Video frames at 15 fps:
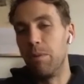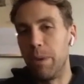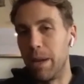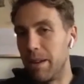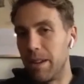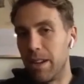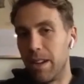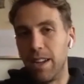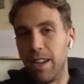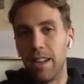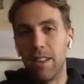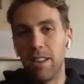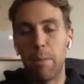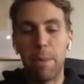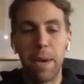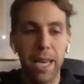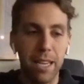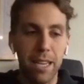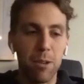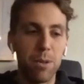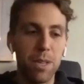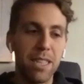been a lot
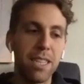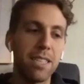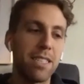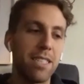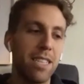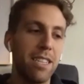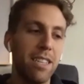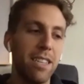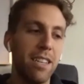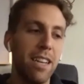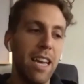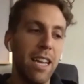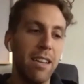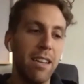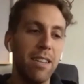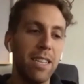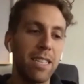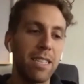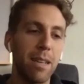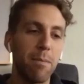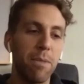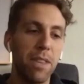pickier with this, and
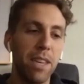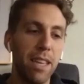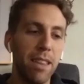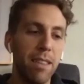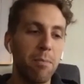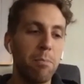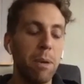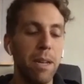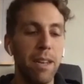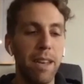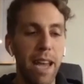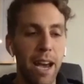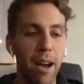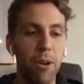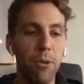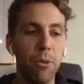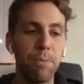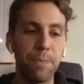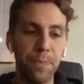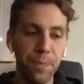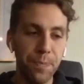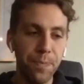it's something, but now
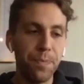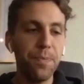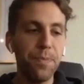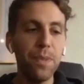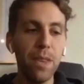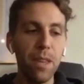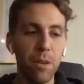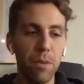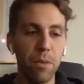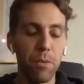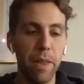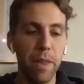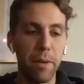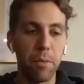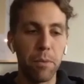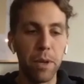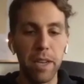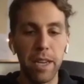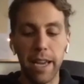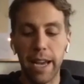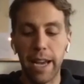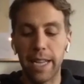that
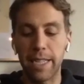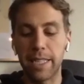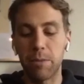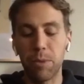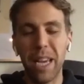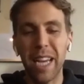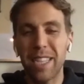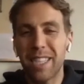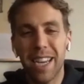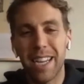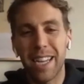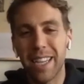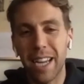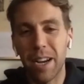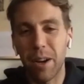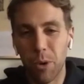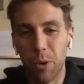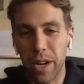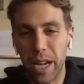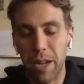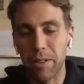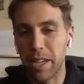we had to kind of get our
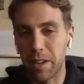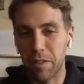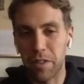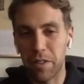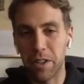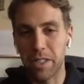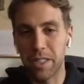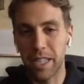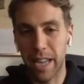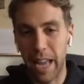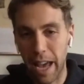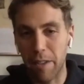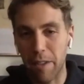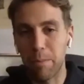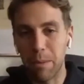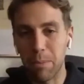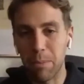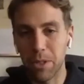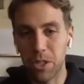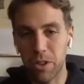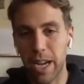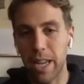word out there first and have
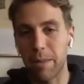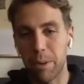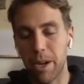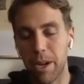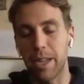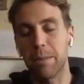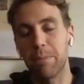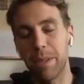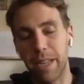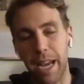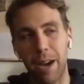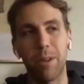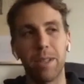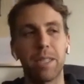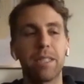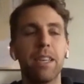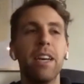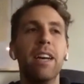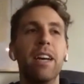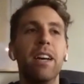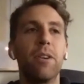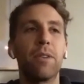people try the product. But now it's
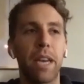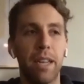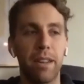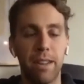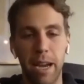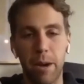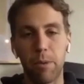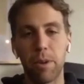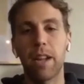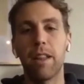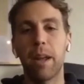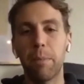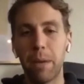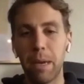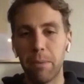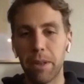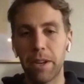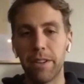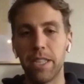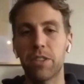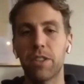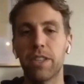okay. Now we got a lot of people that
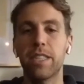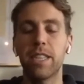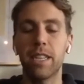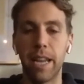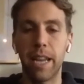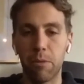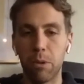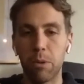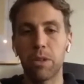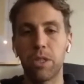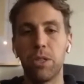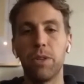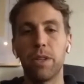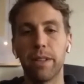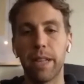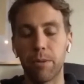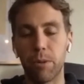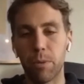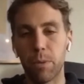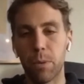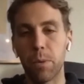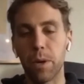are interested, like what we're doing, like
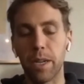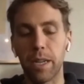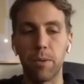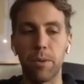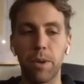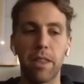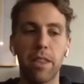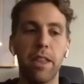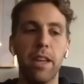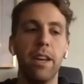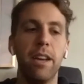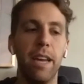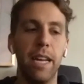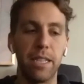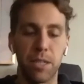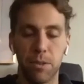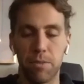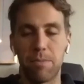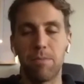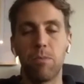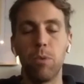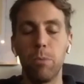what we're working with. And
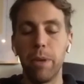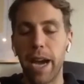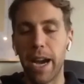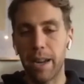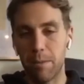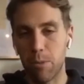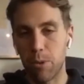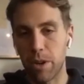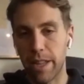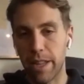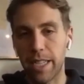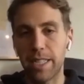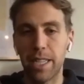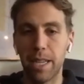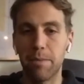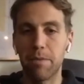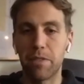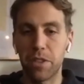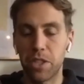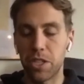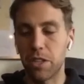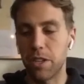so we'll be adding more to that team for
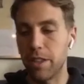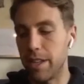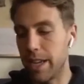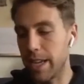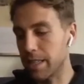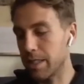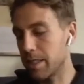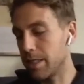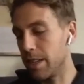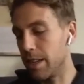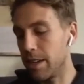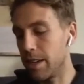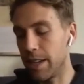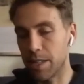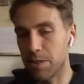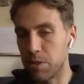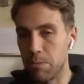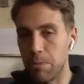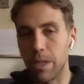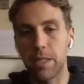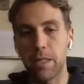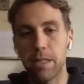sure in the next few
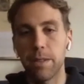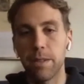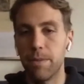months.